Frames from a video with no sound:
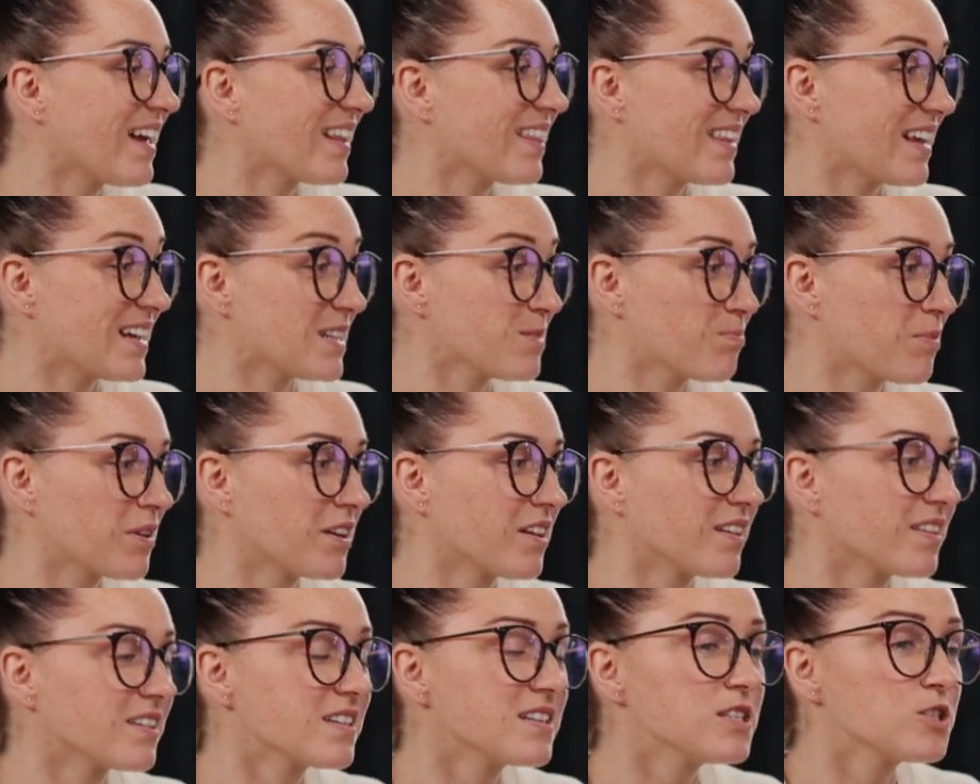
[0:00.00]
Last but
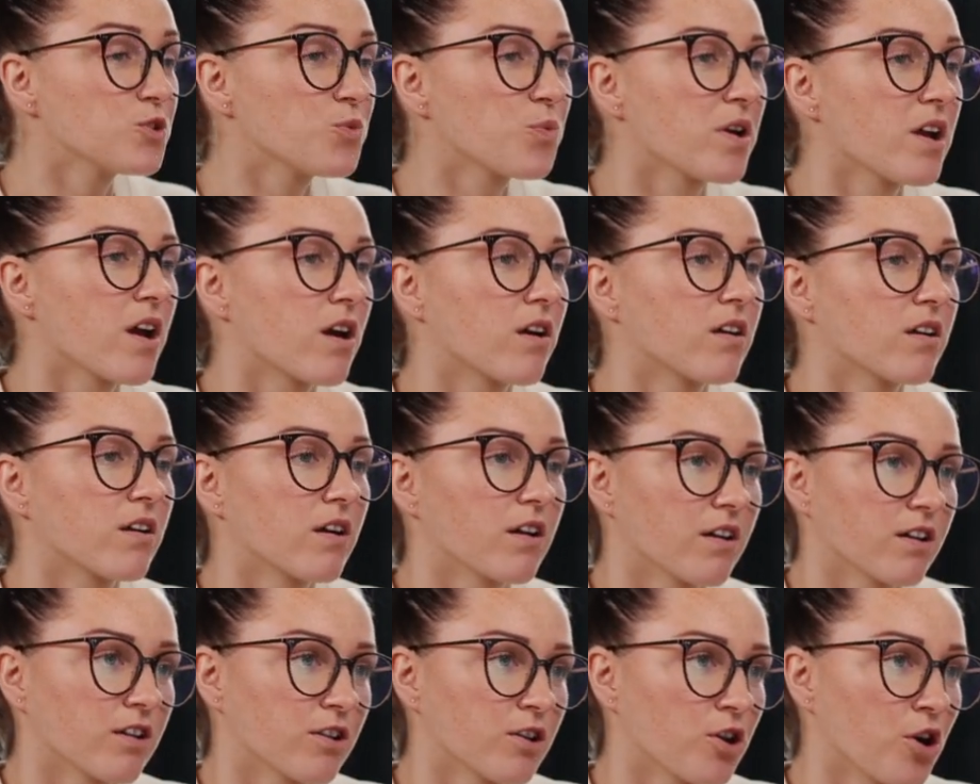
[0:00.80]
not least, we
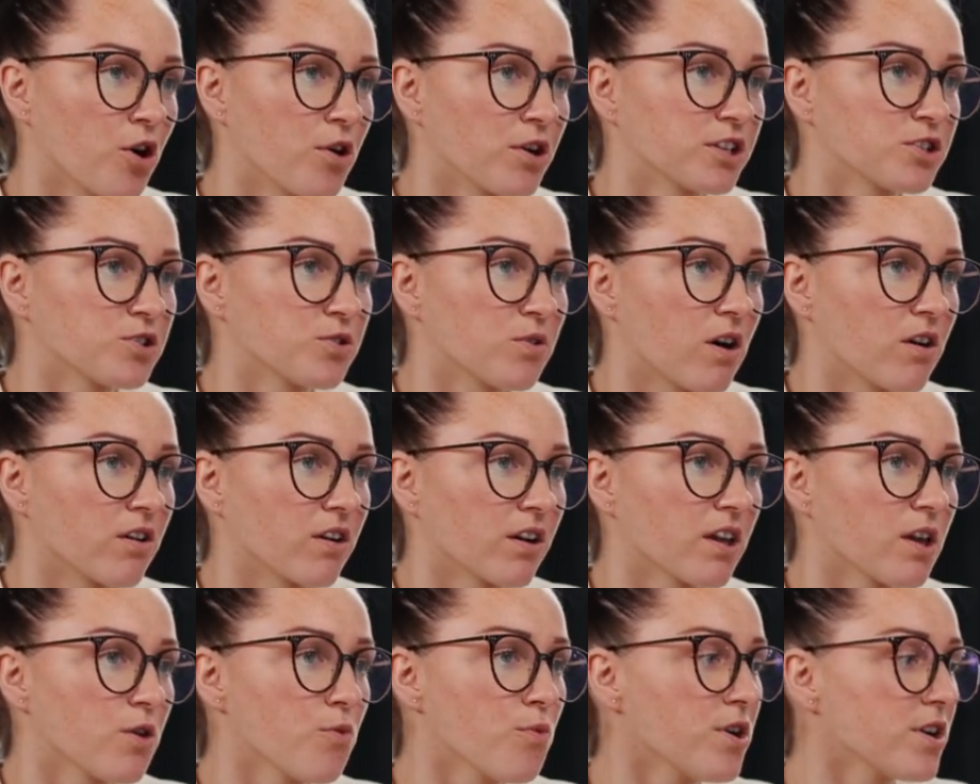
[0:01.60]
are going to
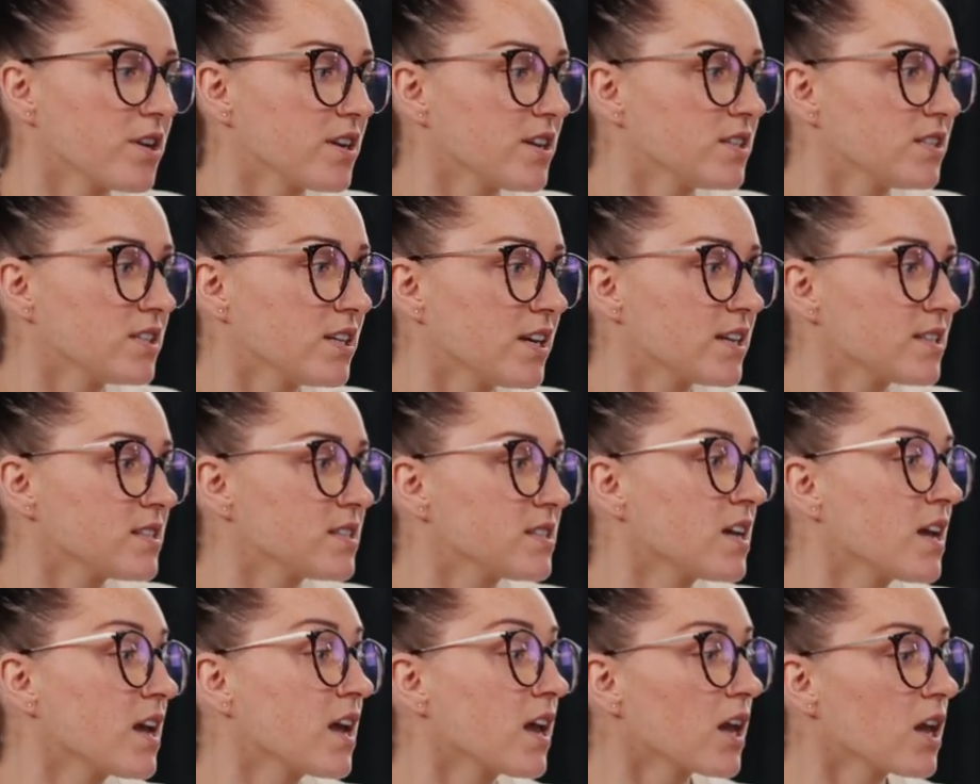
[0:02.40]
our keyword
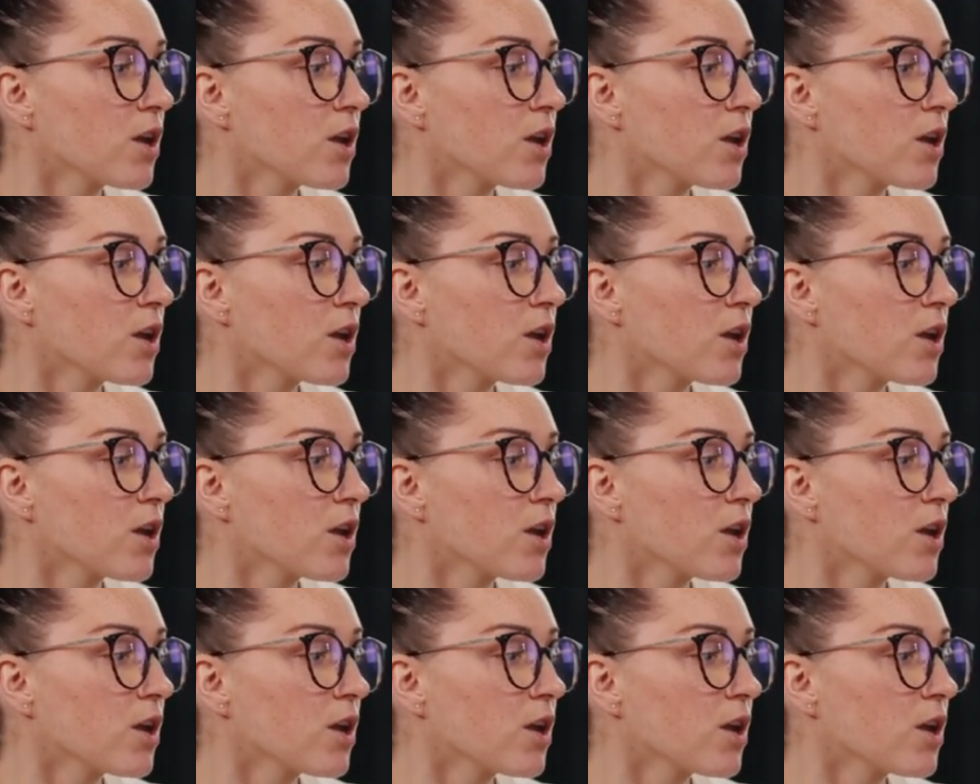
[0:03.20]
intents.